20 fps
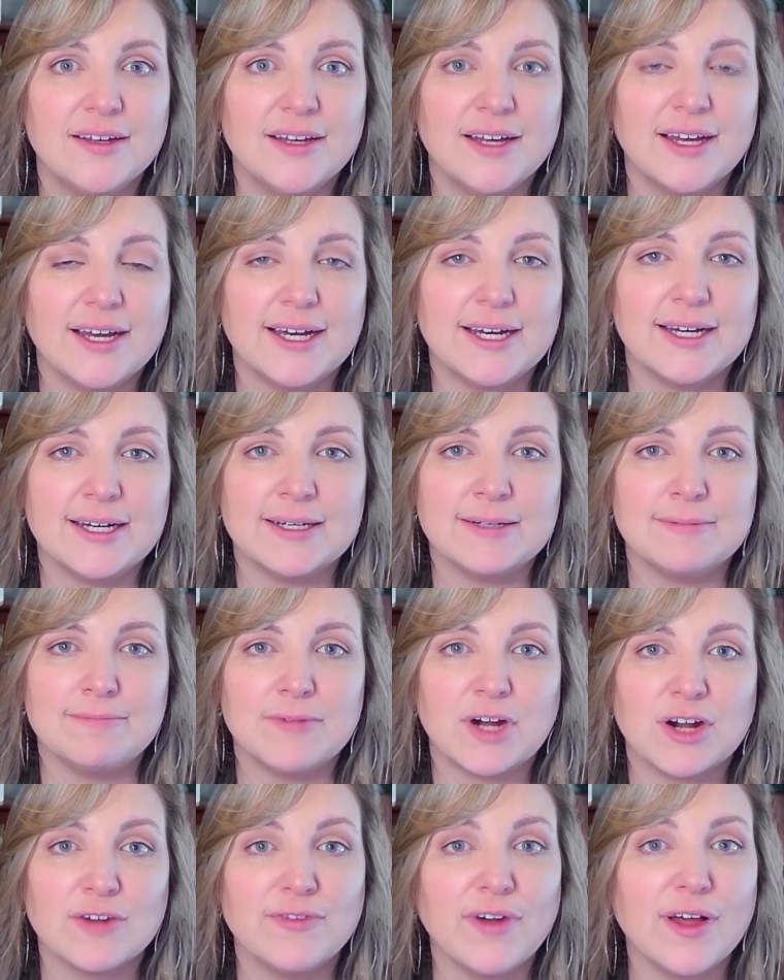
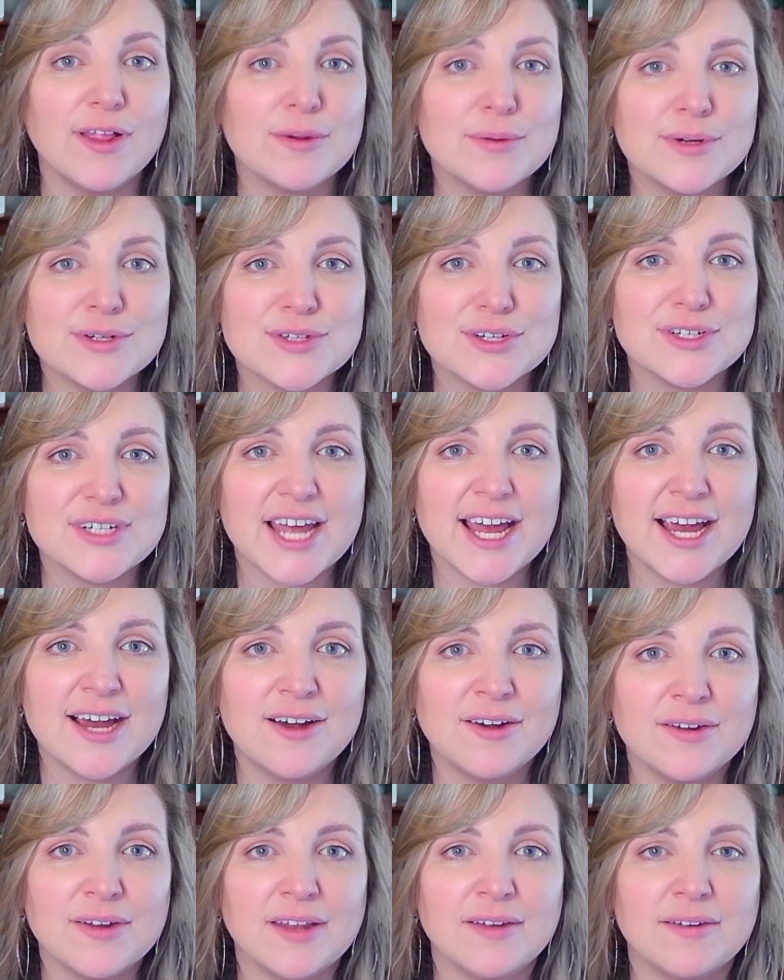our followers are
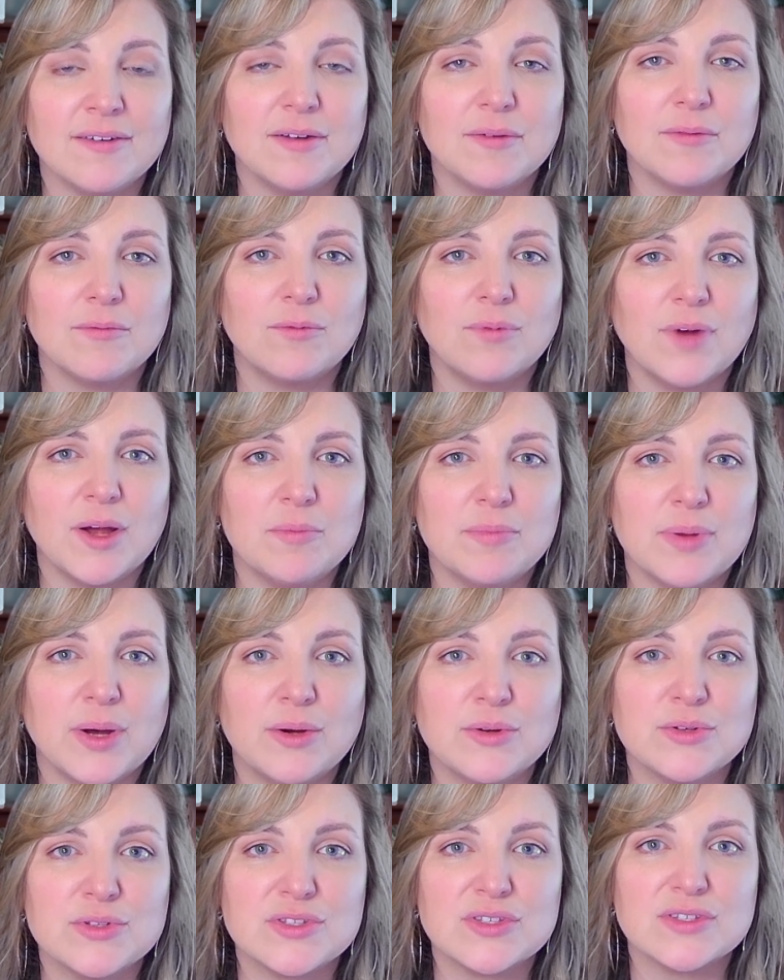down, and what
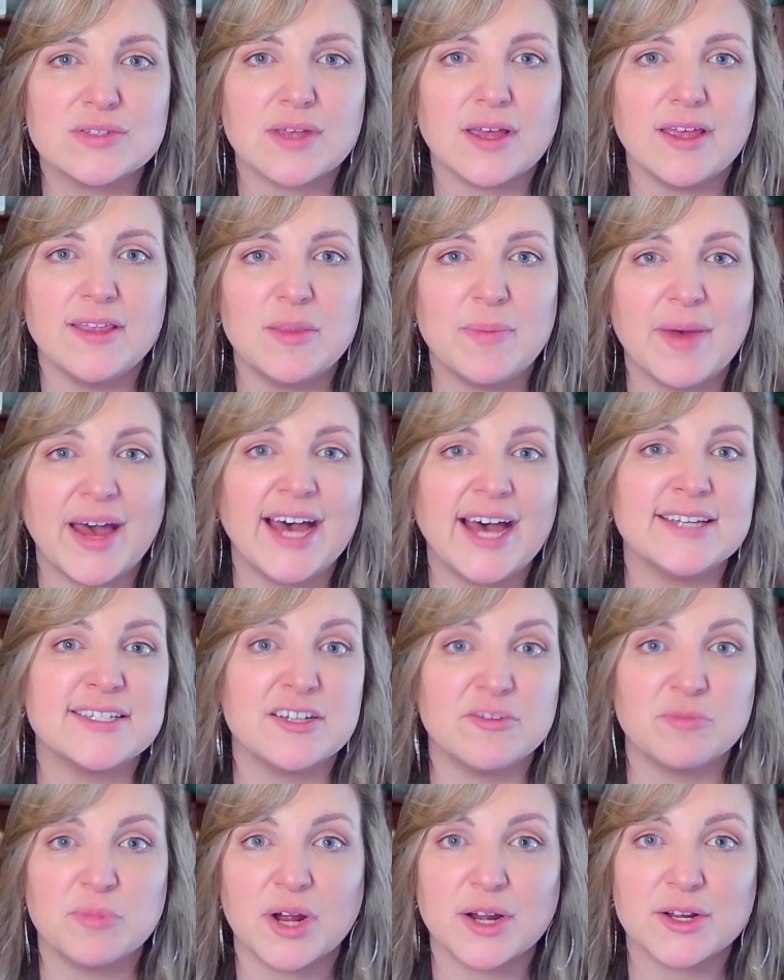posts in the past
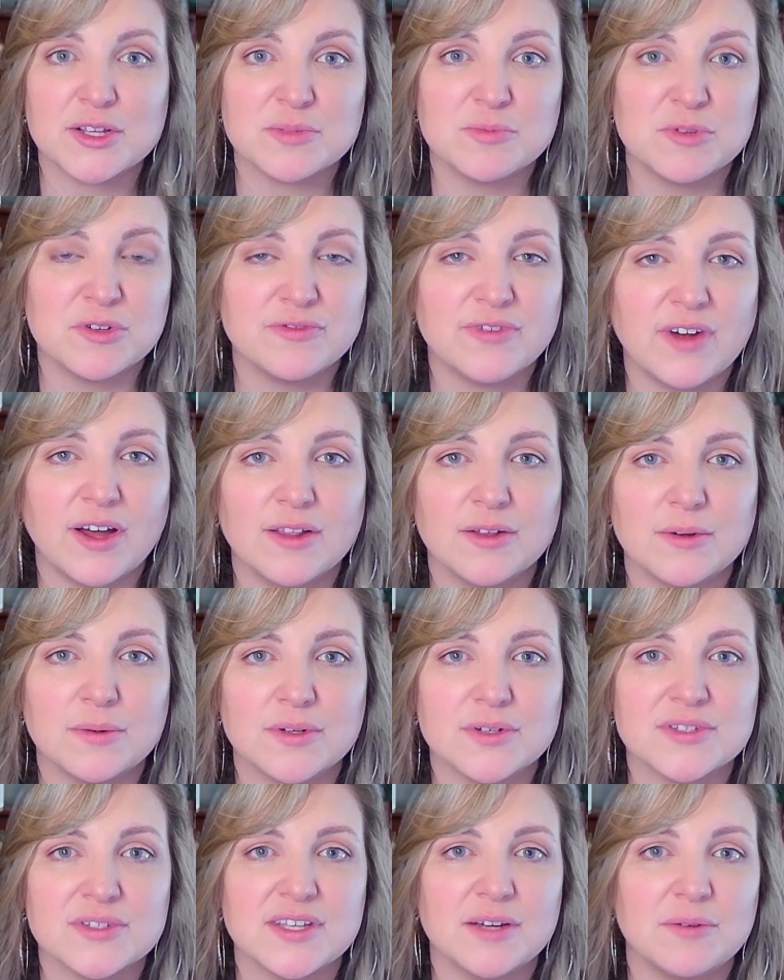have brought us more
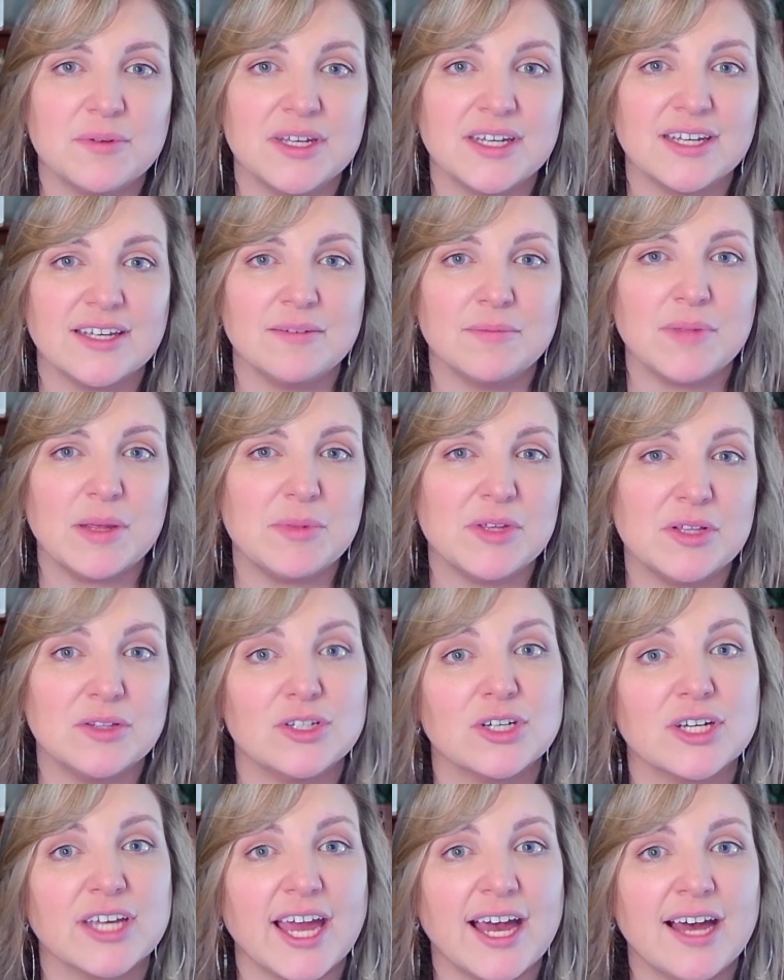followers that we can maybe
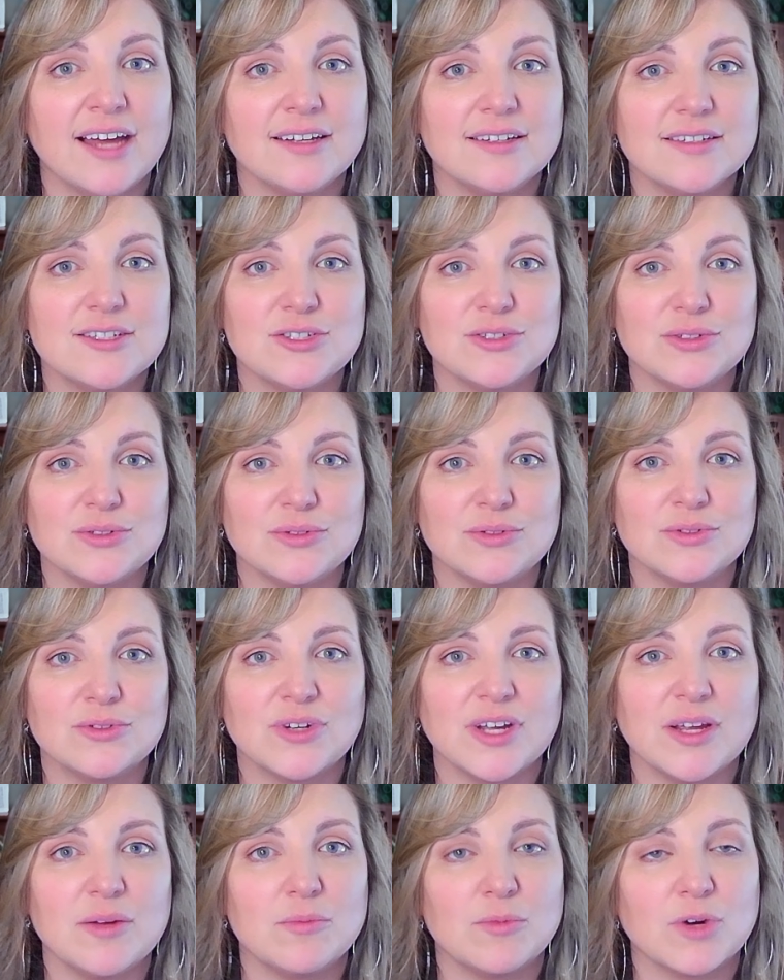look at to
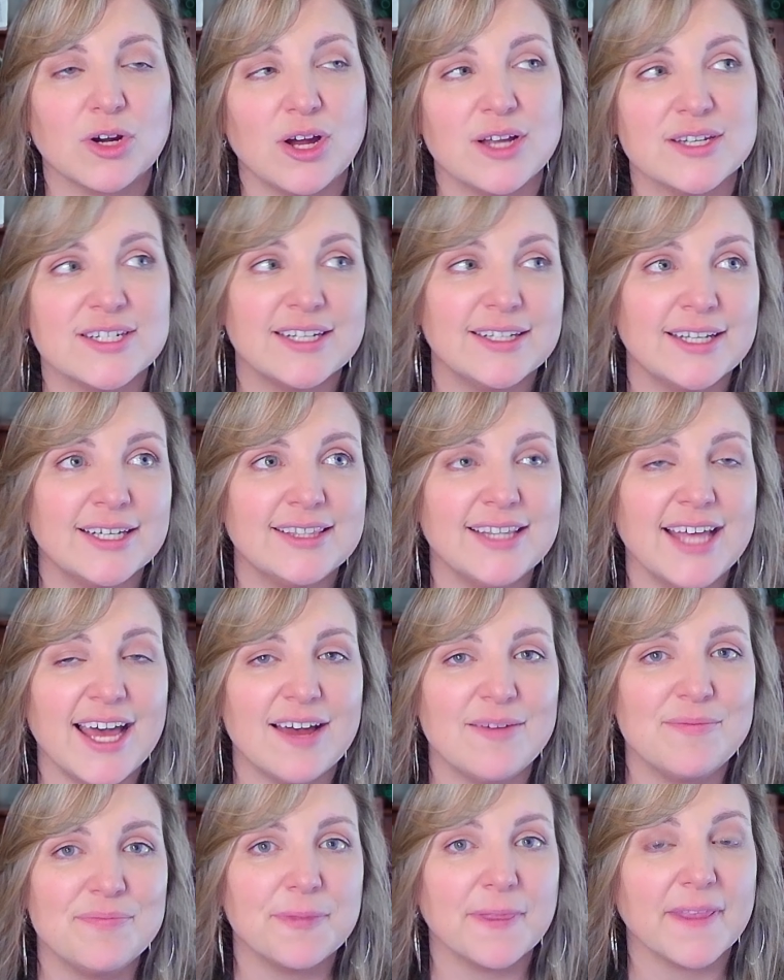create more content like
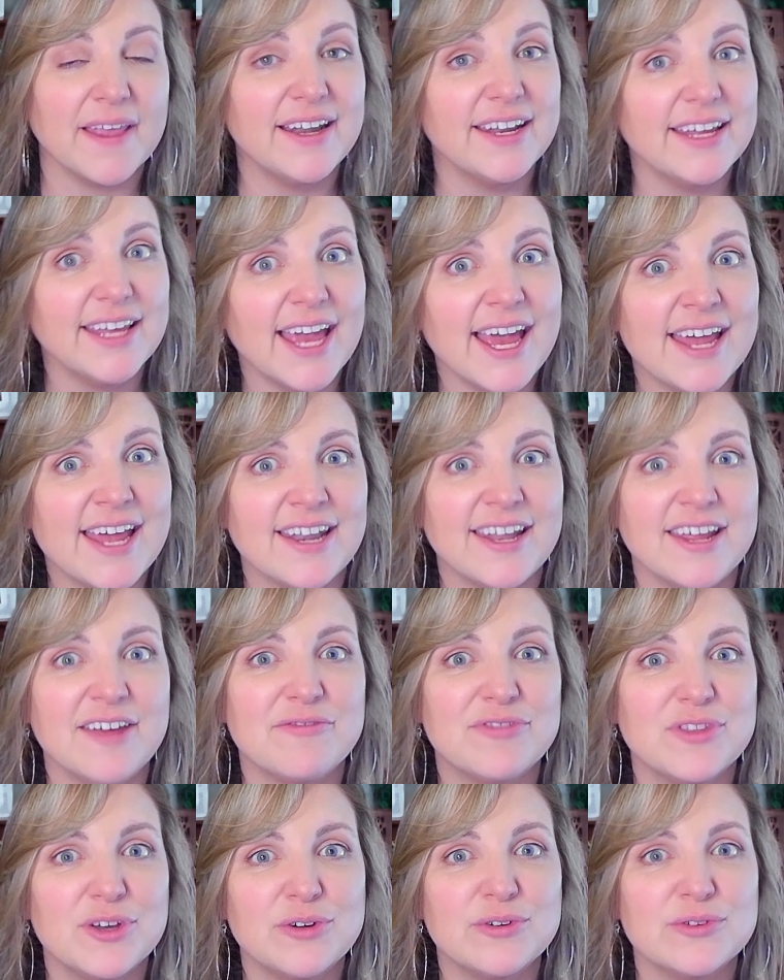that. And again, if
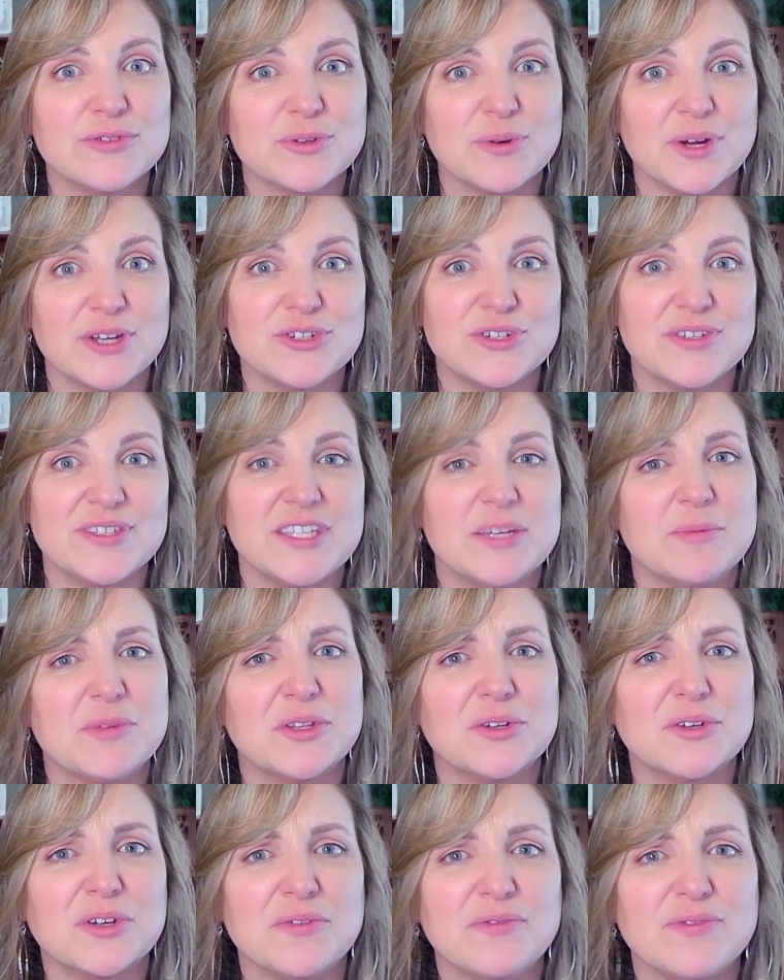those questions seem a
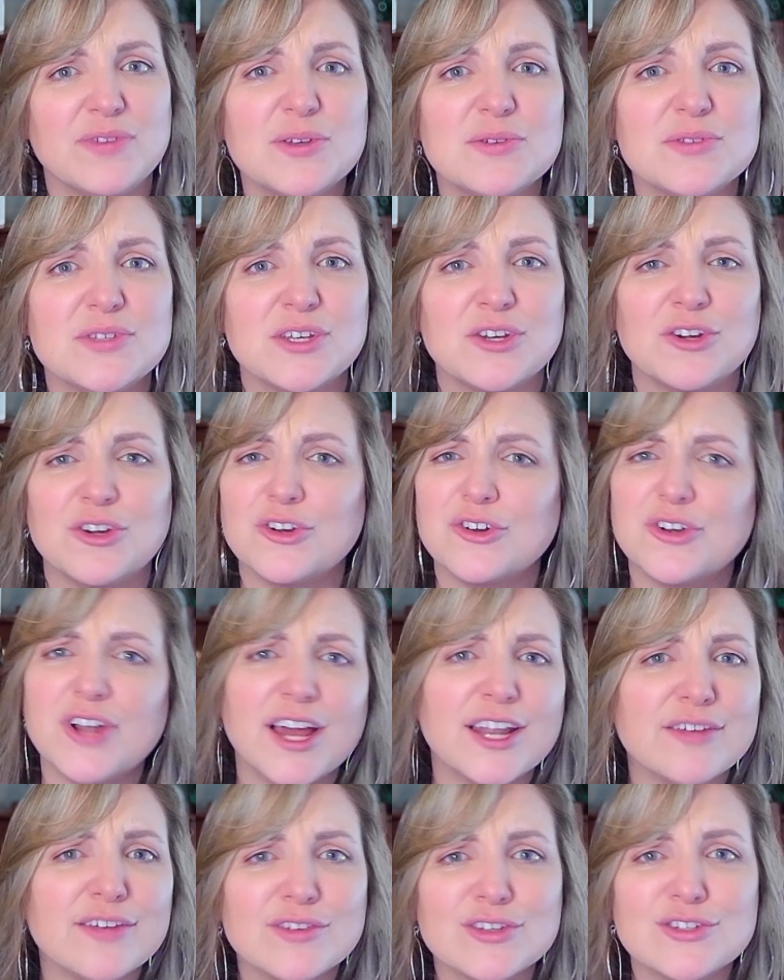little confusing or you're
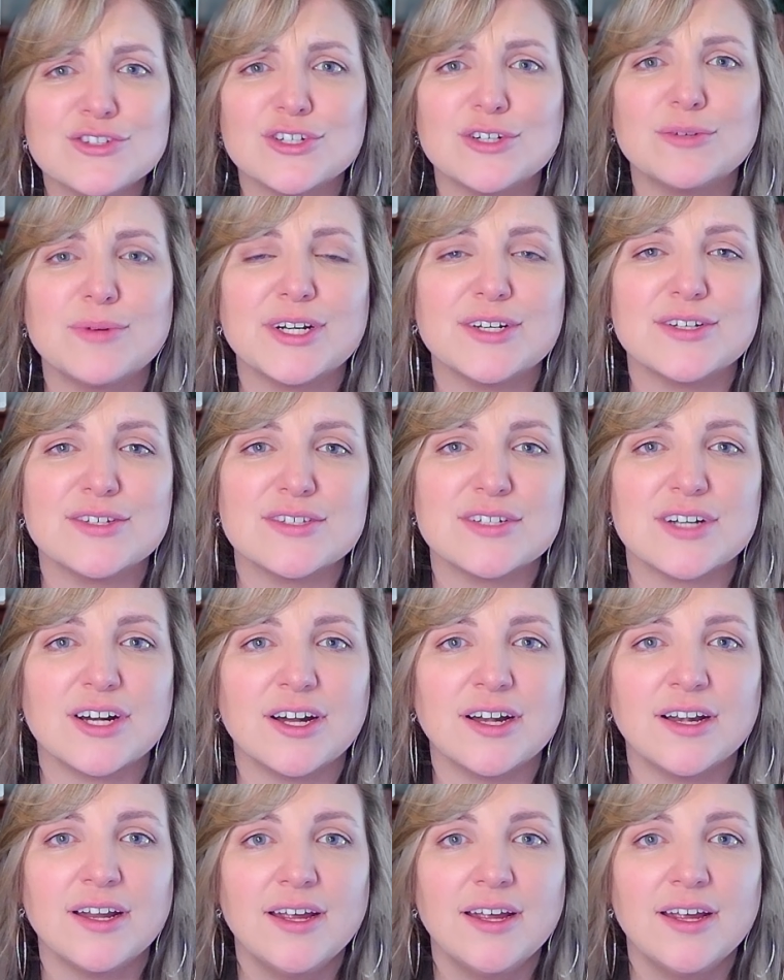not even sure where to start,